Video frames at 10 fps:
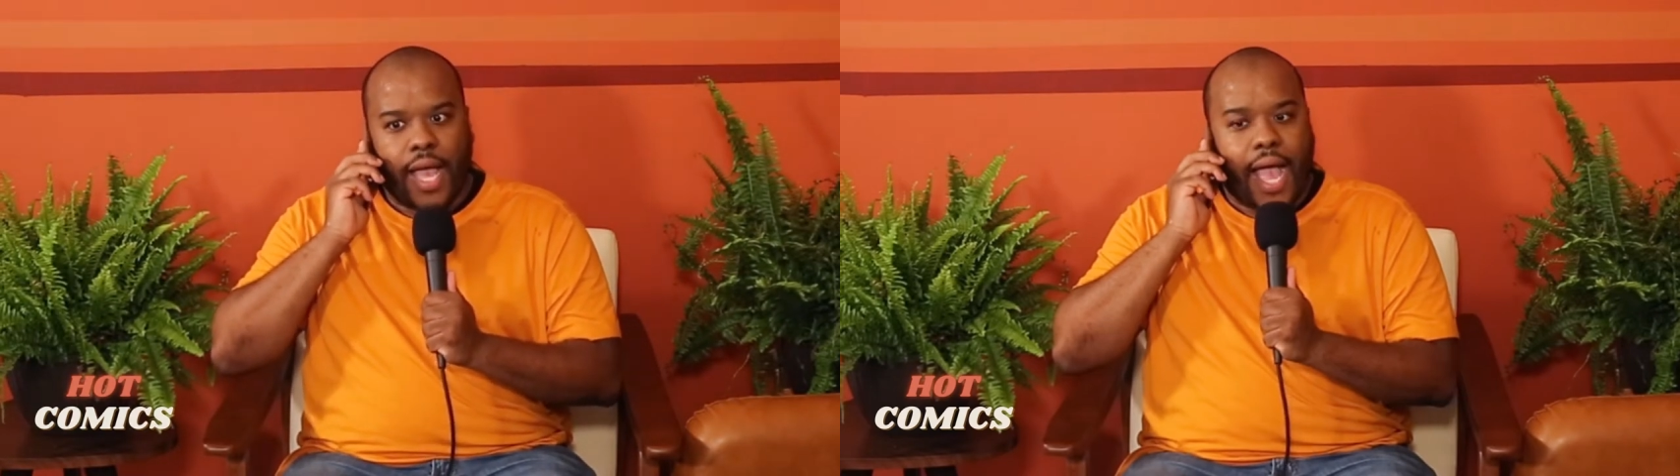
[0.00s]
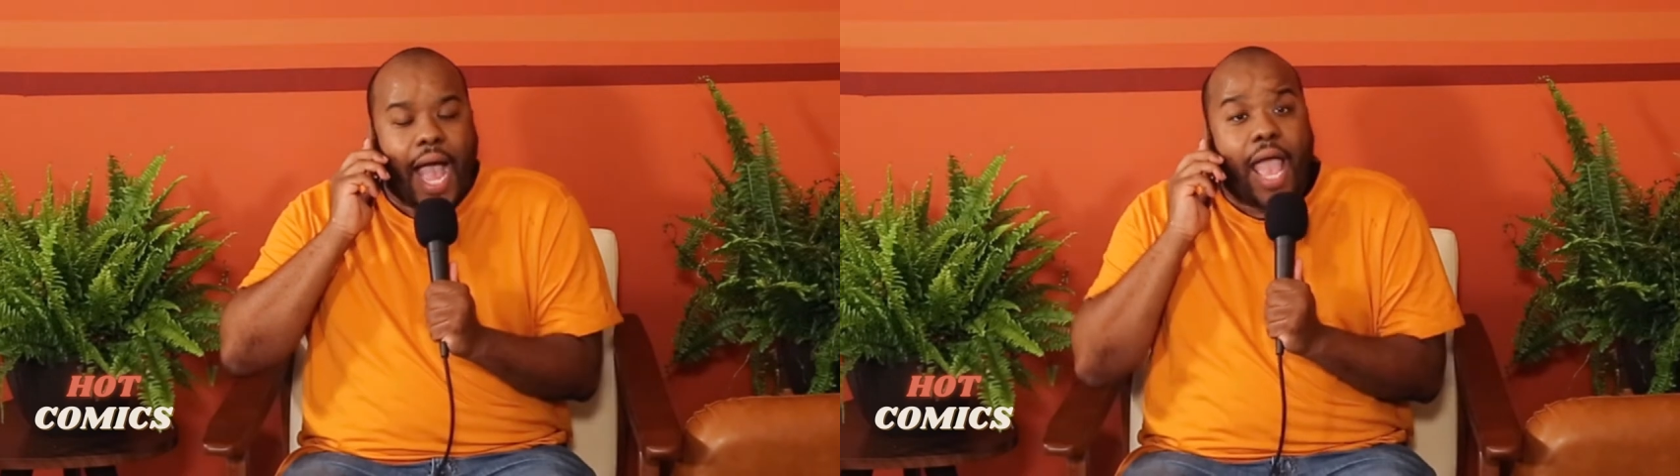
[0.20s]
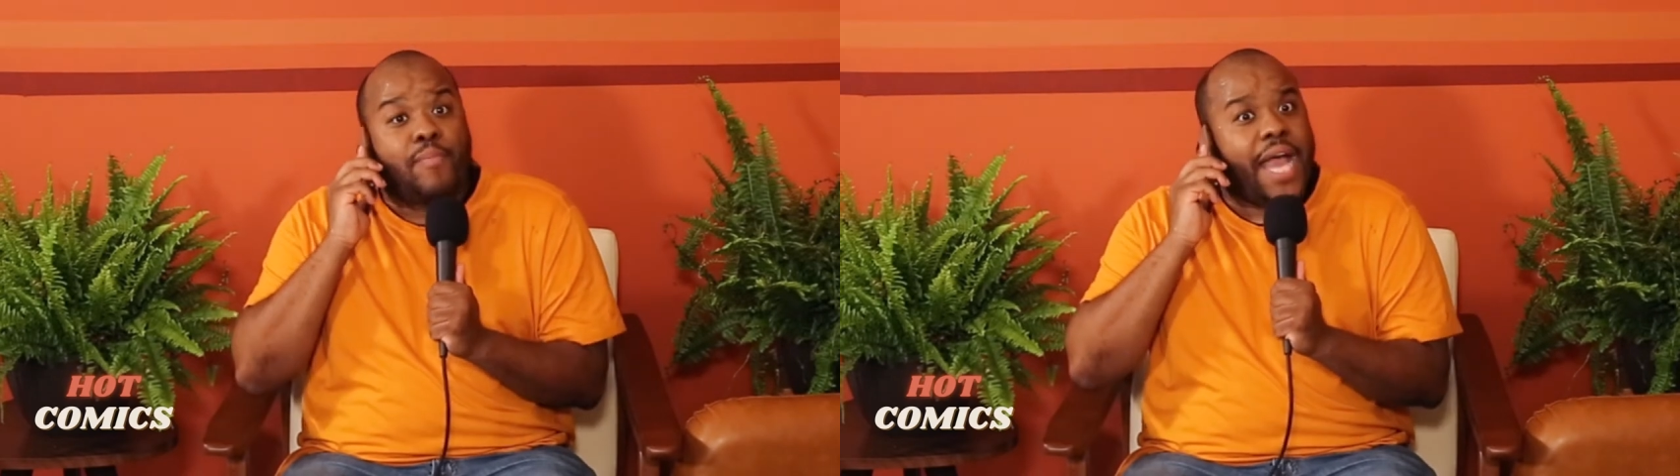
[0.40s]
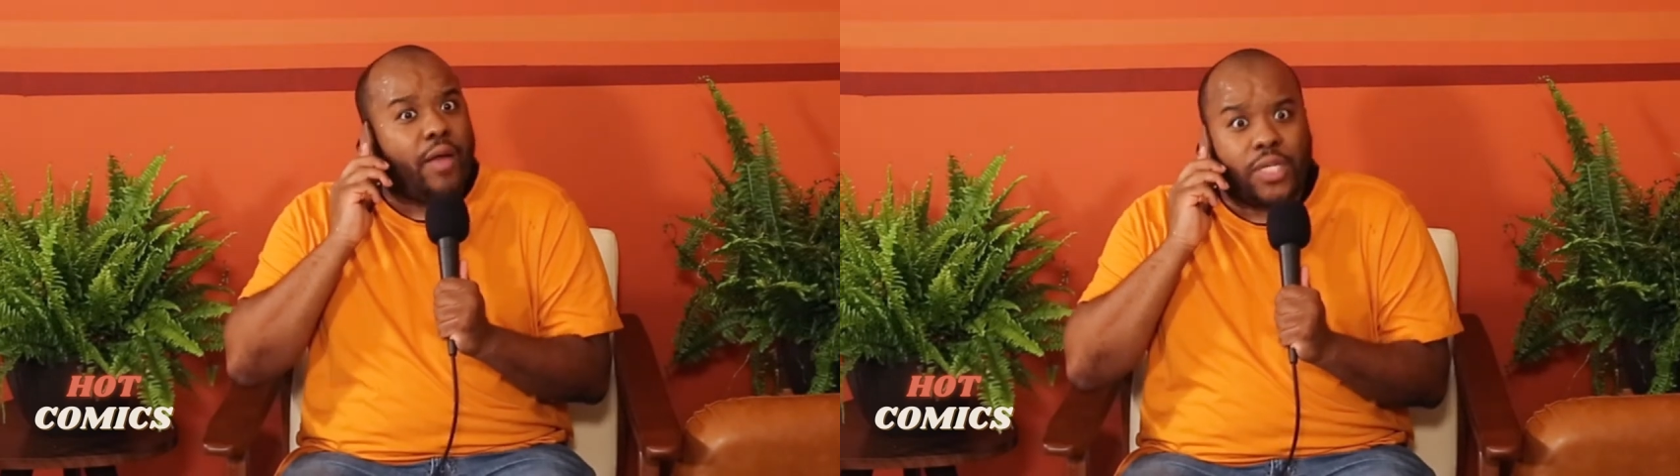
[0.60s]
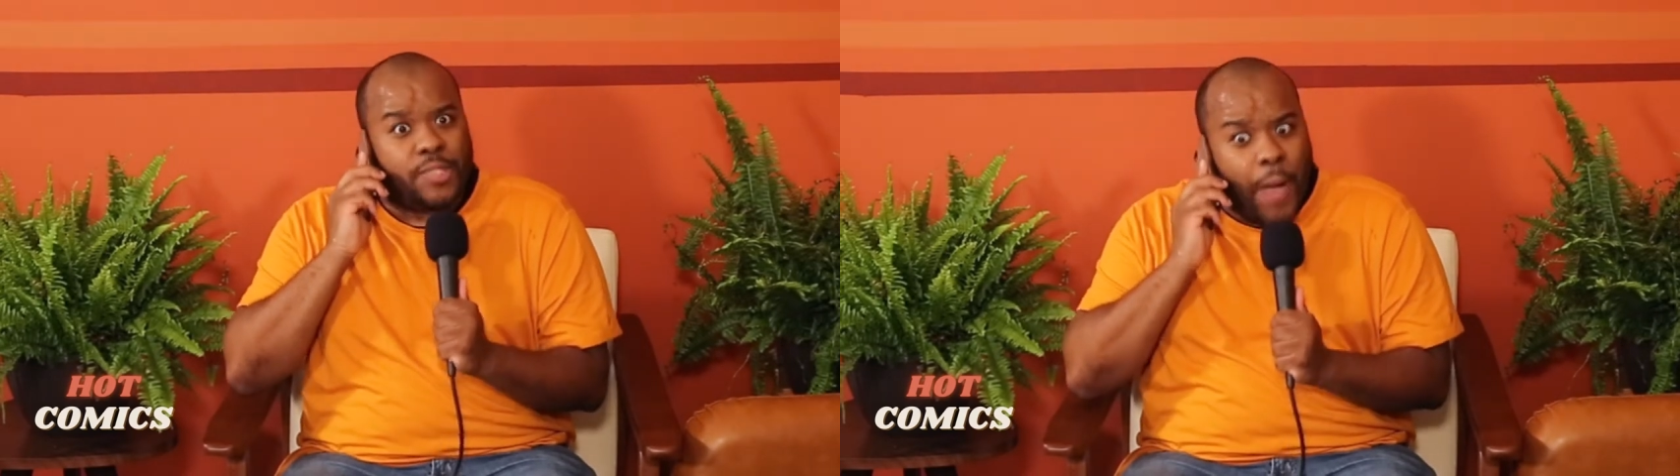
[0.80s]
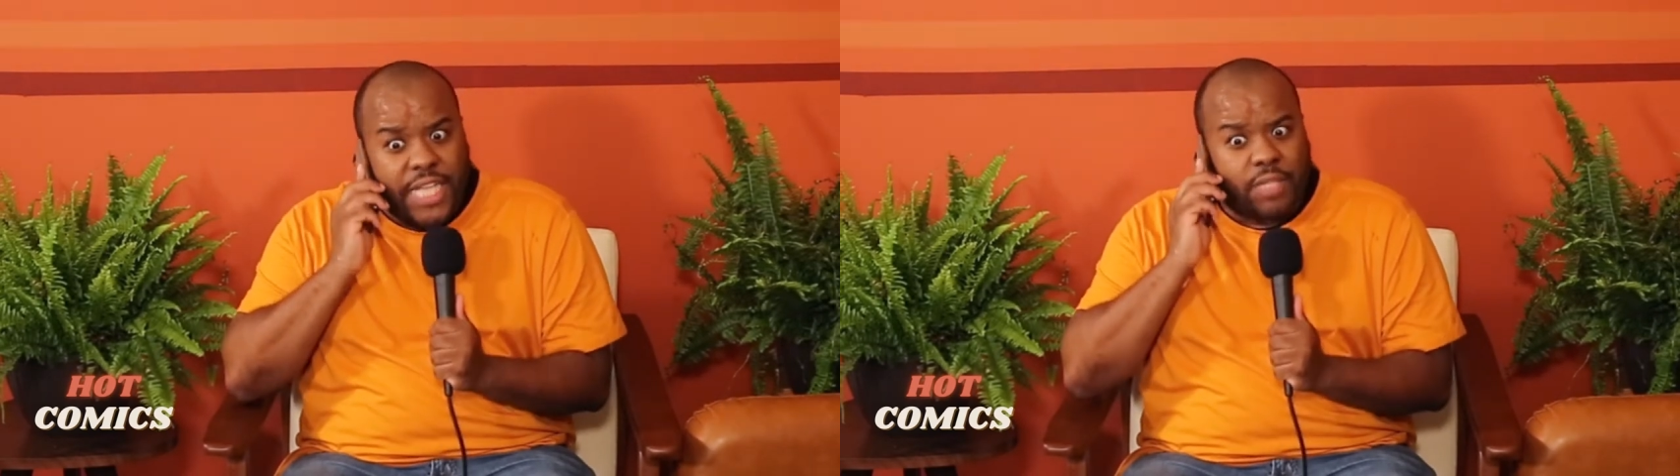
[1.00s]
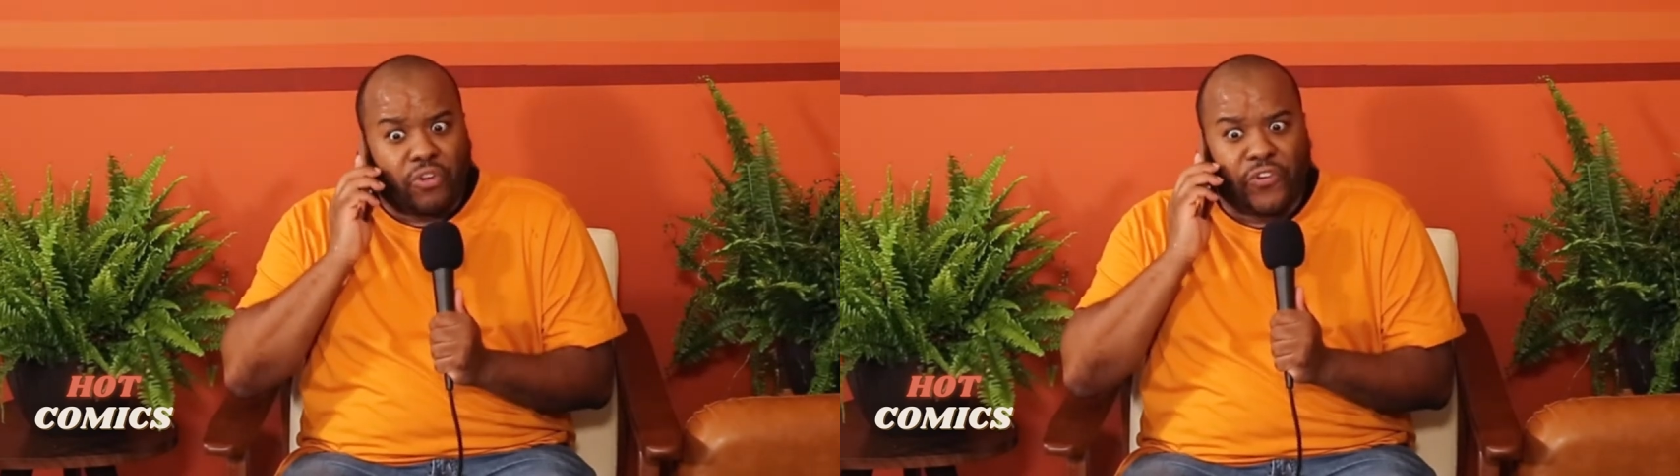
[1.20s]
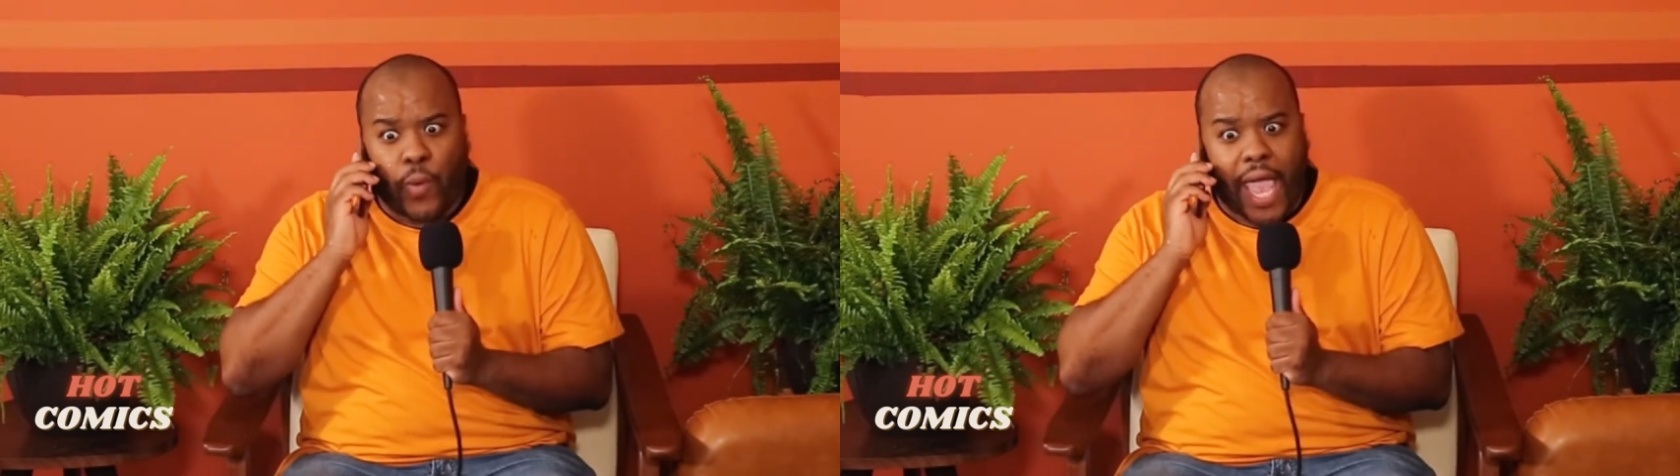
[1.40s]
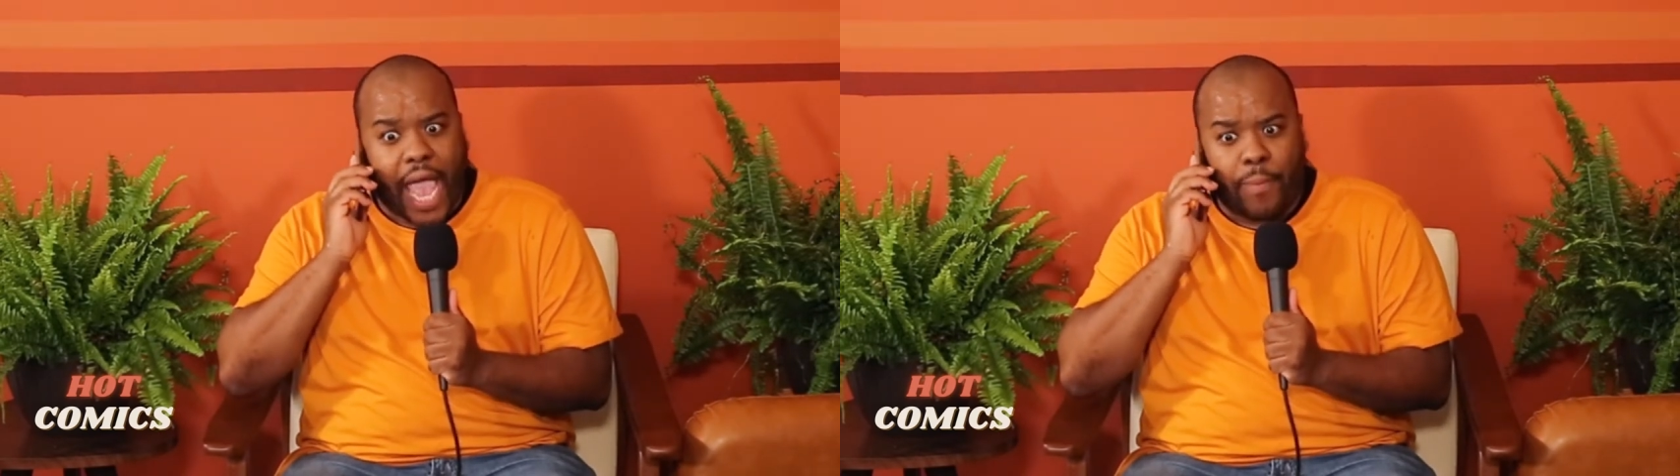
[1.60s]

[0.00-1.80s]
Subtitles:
I'm not responsible for what